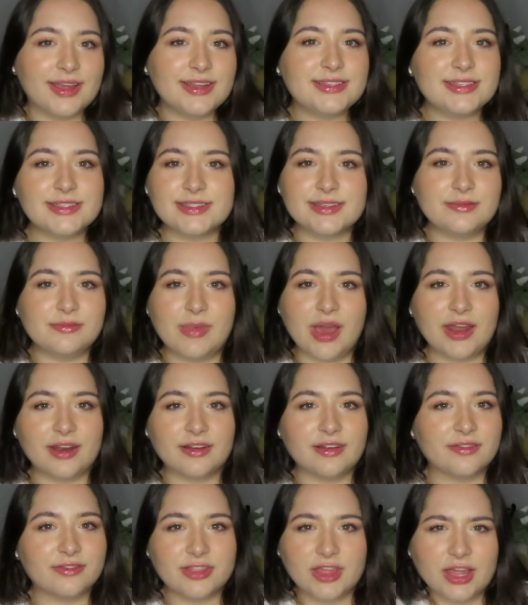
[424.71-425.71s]
it doesn't
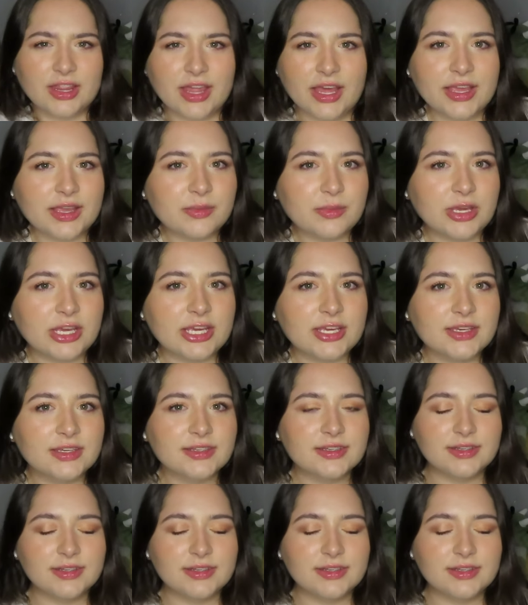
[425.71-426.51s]
matter if they like me.